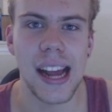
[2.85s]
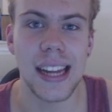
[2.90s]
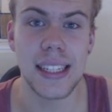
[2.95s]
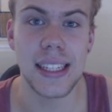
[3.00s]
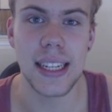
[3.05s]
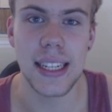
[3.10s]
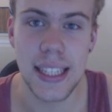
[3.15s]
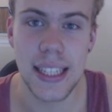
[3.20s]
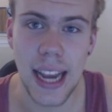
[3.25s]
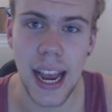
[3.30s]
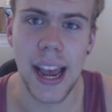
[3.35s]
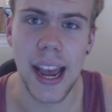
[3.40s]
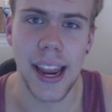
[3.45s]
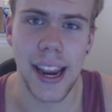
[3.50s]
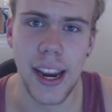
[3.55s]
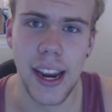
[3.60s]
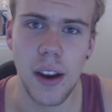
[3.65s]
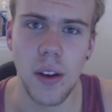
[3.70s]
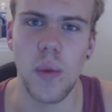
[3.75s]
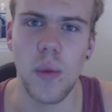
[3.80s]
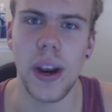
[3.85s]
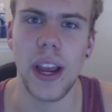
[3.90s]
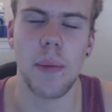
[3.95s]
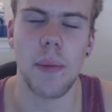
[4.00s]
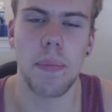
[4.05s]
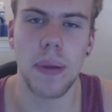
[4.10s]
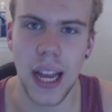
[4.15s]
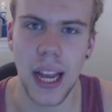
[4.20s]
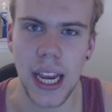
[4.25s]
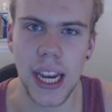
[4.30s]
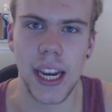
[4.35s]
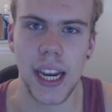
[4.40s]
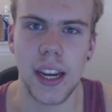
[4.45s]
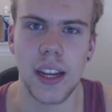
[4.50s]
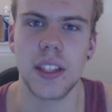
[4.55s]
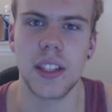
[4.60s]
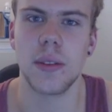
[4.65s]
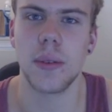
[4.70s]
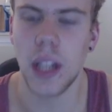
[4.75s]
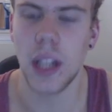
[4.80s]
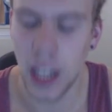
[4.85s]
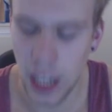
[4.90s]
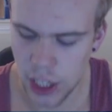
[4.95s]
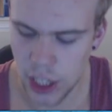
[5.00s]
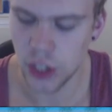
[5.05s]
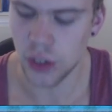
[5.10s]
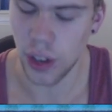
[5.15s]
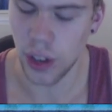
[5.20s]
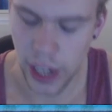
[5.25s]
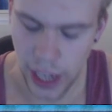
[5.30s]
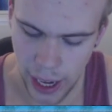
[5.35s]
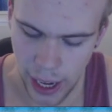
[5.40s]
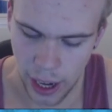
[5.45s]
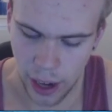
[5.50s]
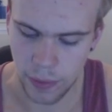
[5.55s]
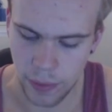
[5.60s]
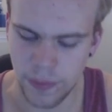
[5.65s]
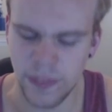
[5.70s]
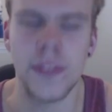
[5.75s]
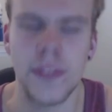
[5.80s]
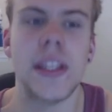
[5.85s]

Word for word: and today we are playing some Clash Royale.